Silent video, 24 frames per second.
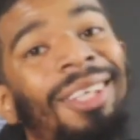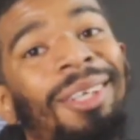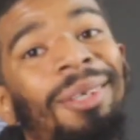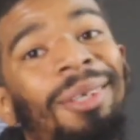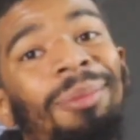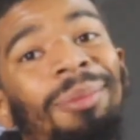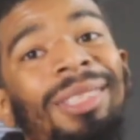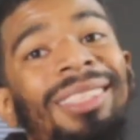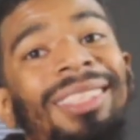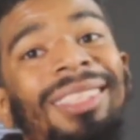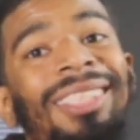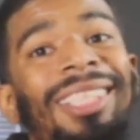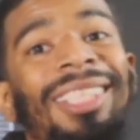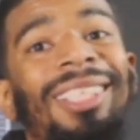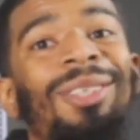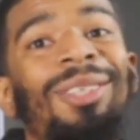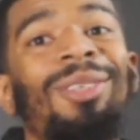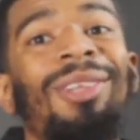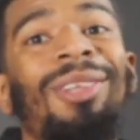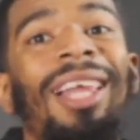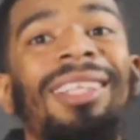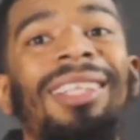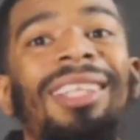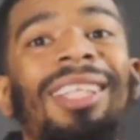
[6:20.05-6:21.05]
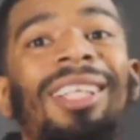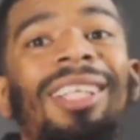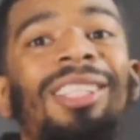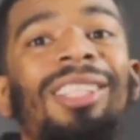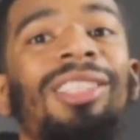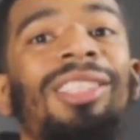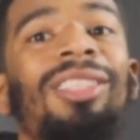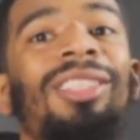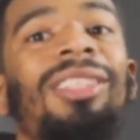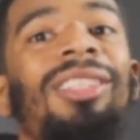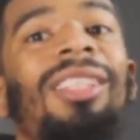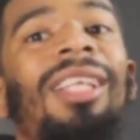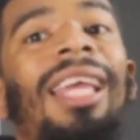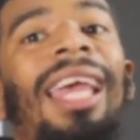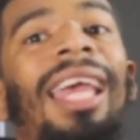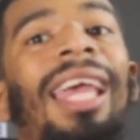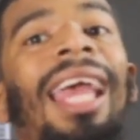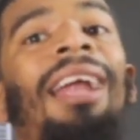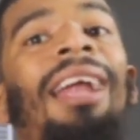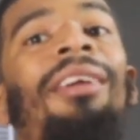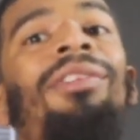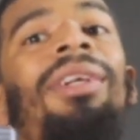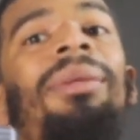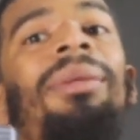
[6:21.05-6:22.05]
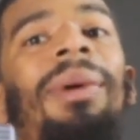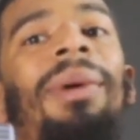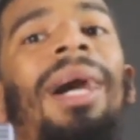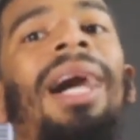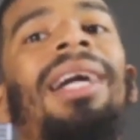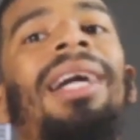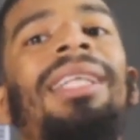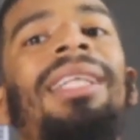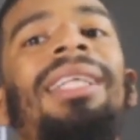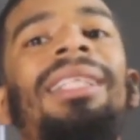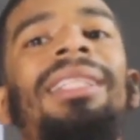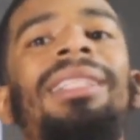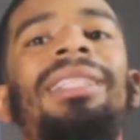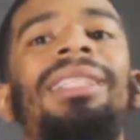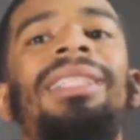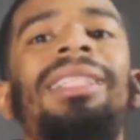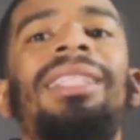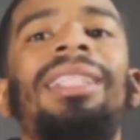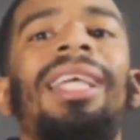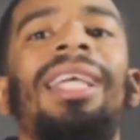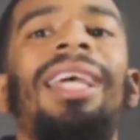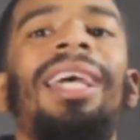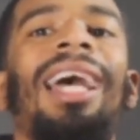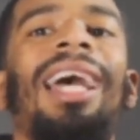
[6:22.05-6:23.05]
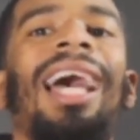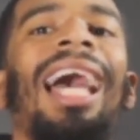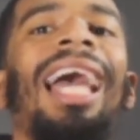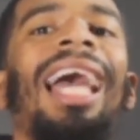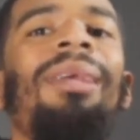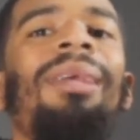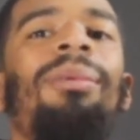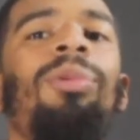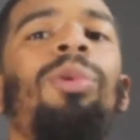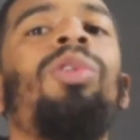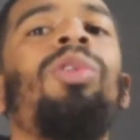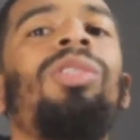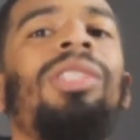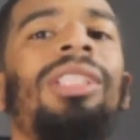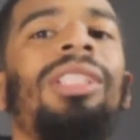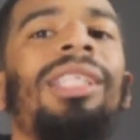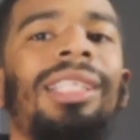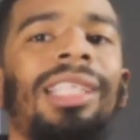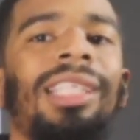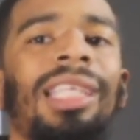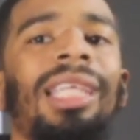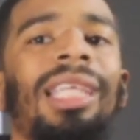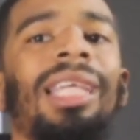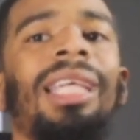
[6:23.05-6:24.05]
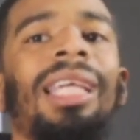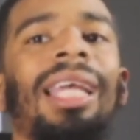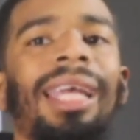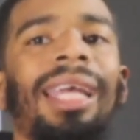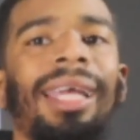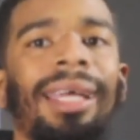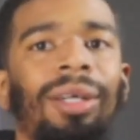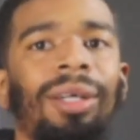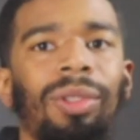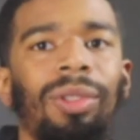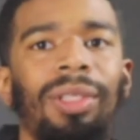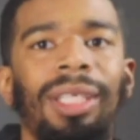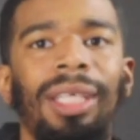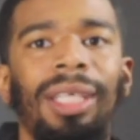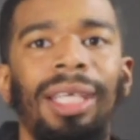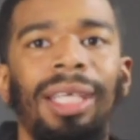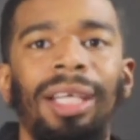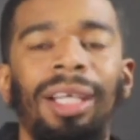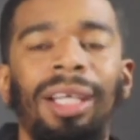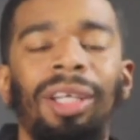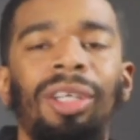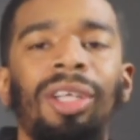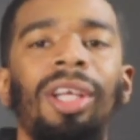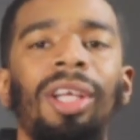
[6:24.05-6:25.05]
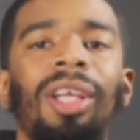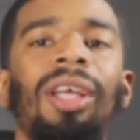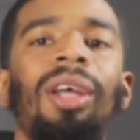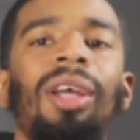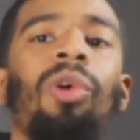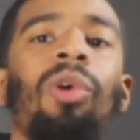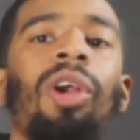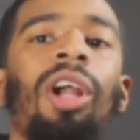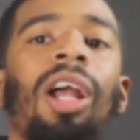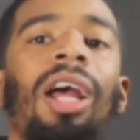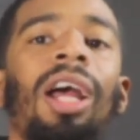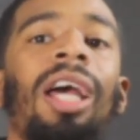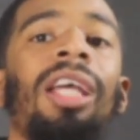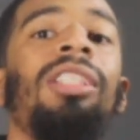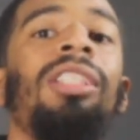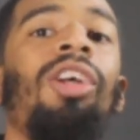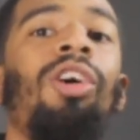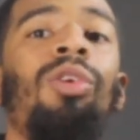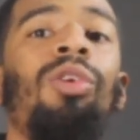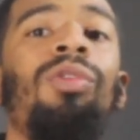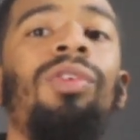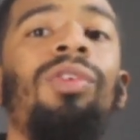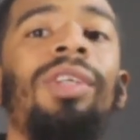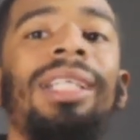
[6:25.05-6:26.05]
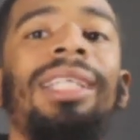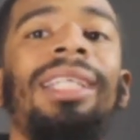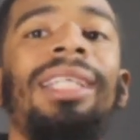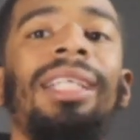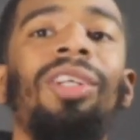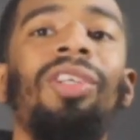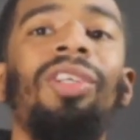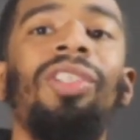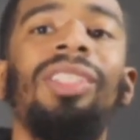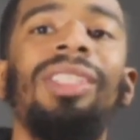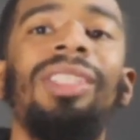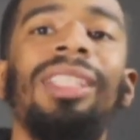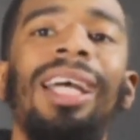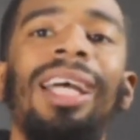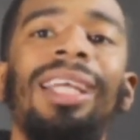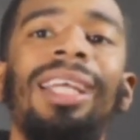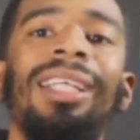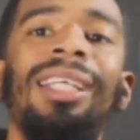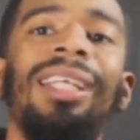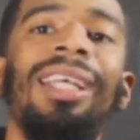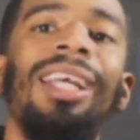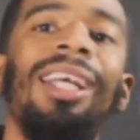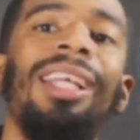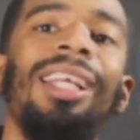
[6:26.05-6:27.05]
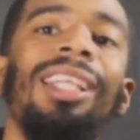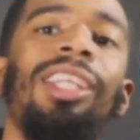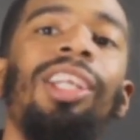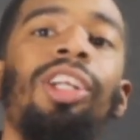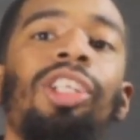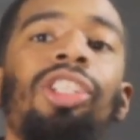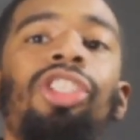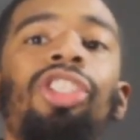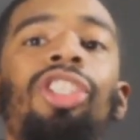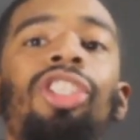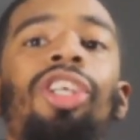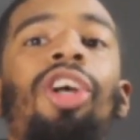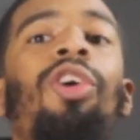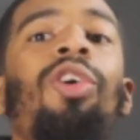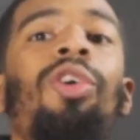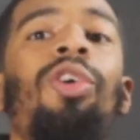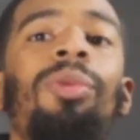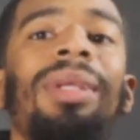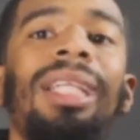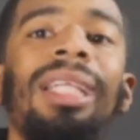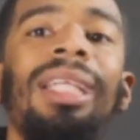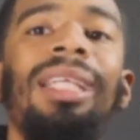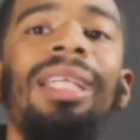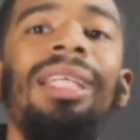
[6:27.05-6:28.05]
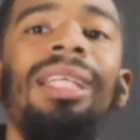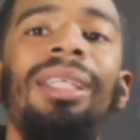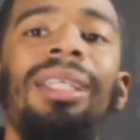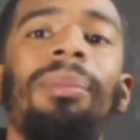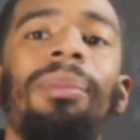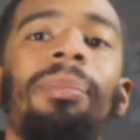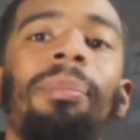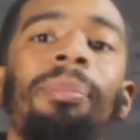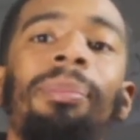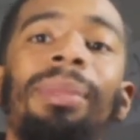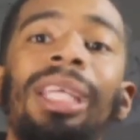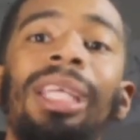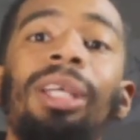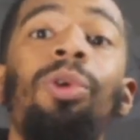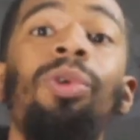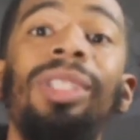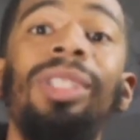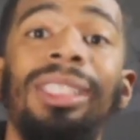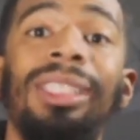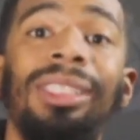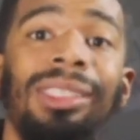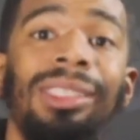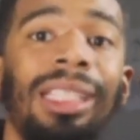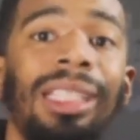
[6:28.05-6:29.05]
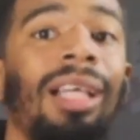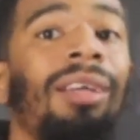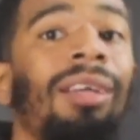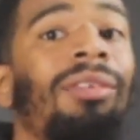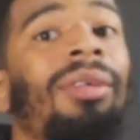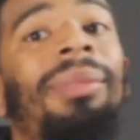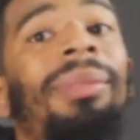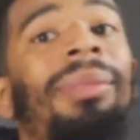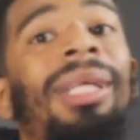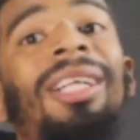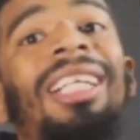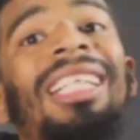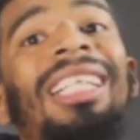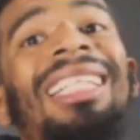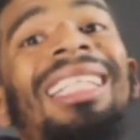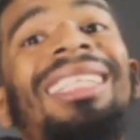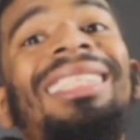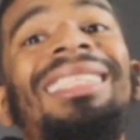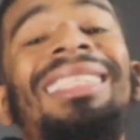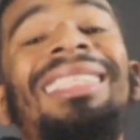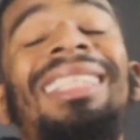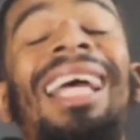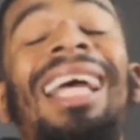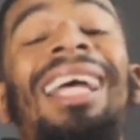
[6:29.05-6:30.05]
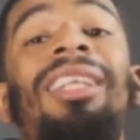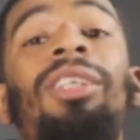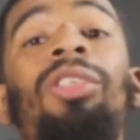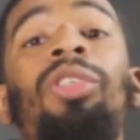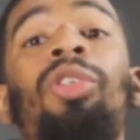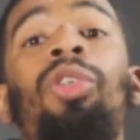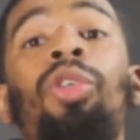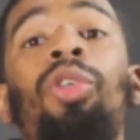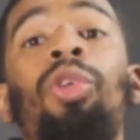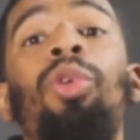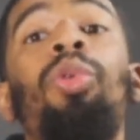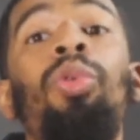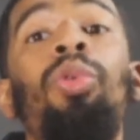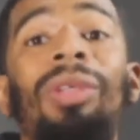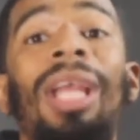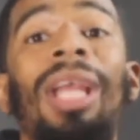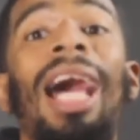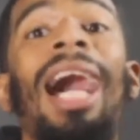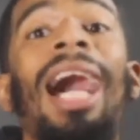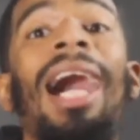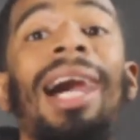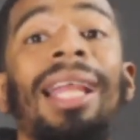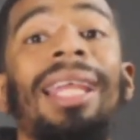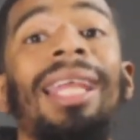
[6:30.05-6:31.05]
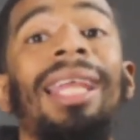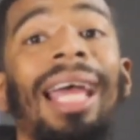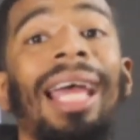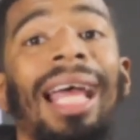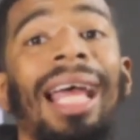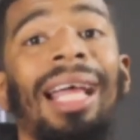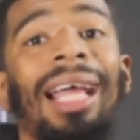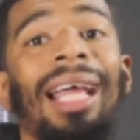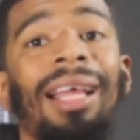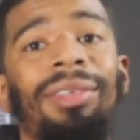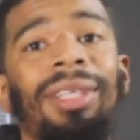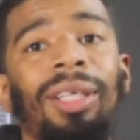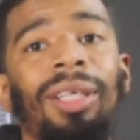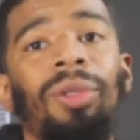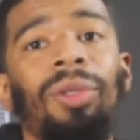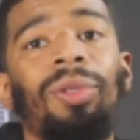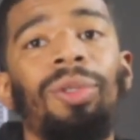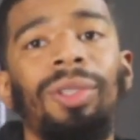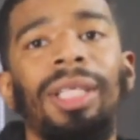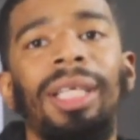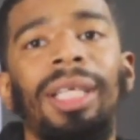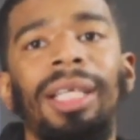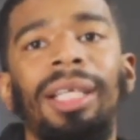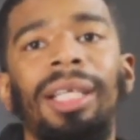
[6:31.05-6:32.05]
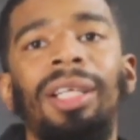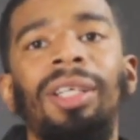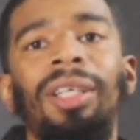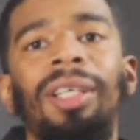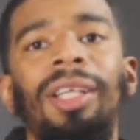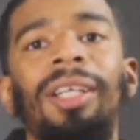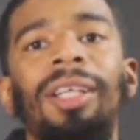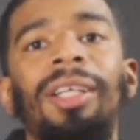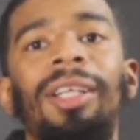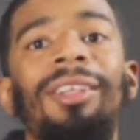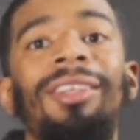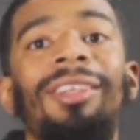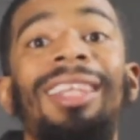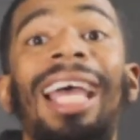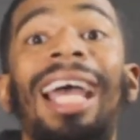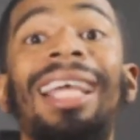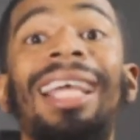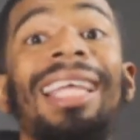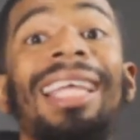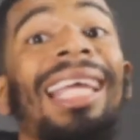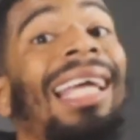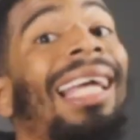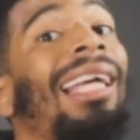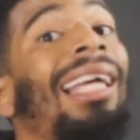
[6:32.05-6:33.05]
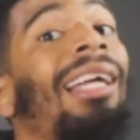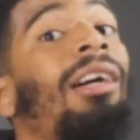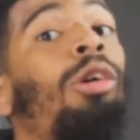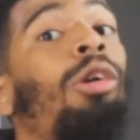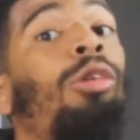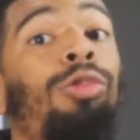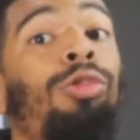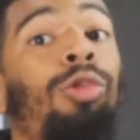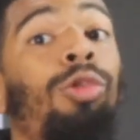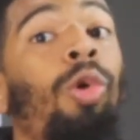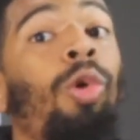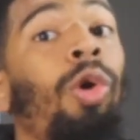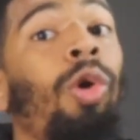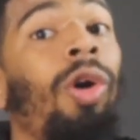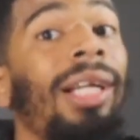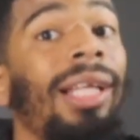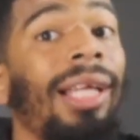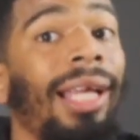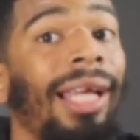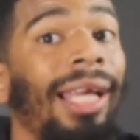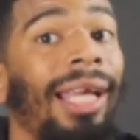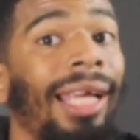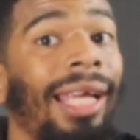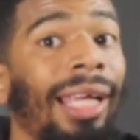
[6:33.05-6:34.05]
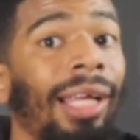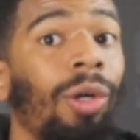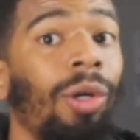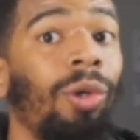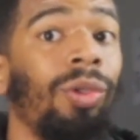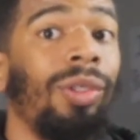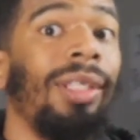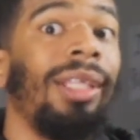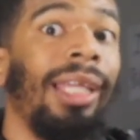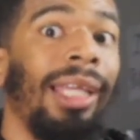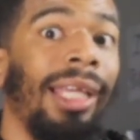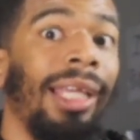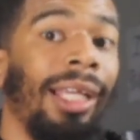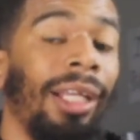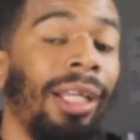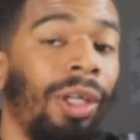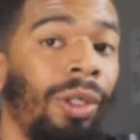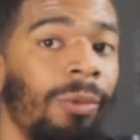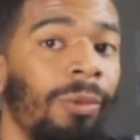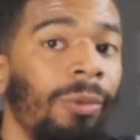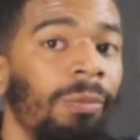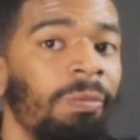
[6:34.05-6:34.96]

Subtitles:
But still, like, everybody's able to get healthcare. Whereas over here, it's like, there's so many millions of Americans that do not have healthcare, that can't afford healthcare.